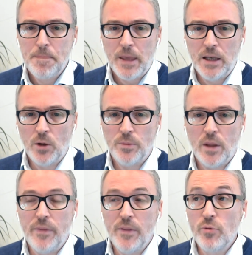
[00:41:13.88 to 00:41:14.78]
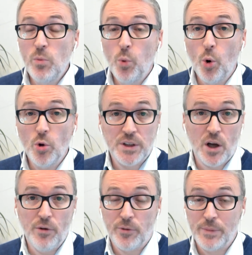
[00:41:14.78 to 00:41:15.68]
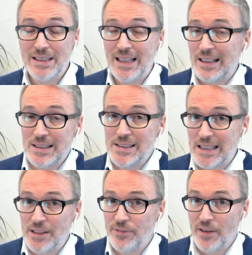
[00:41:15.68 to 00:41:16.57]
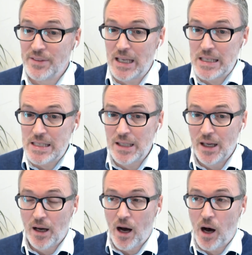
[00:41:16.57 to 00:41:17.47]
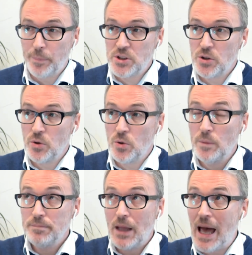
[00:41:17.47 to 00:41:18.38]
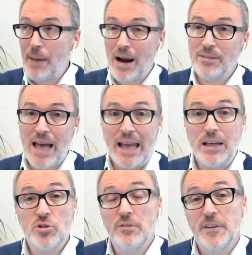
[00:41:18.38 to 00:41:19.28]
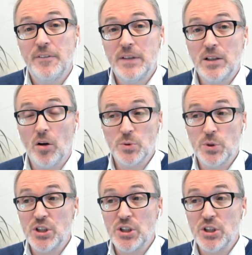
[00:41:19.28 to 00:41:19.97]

and the rewards go from as little as 65 cents up to around $850,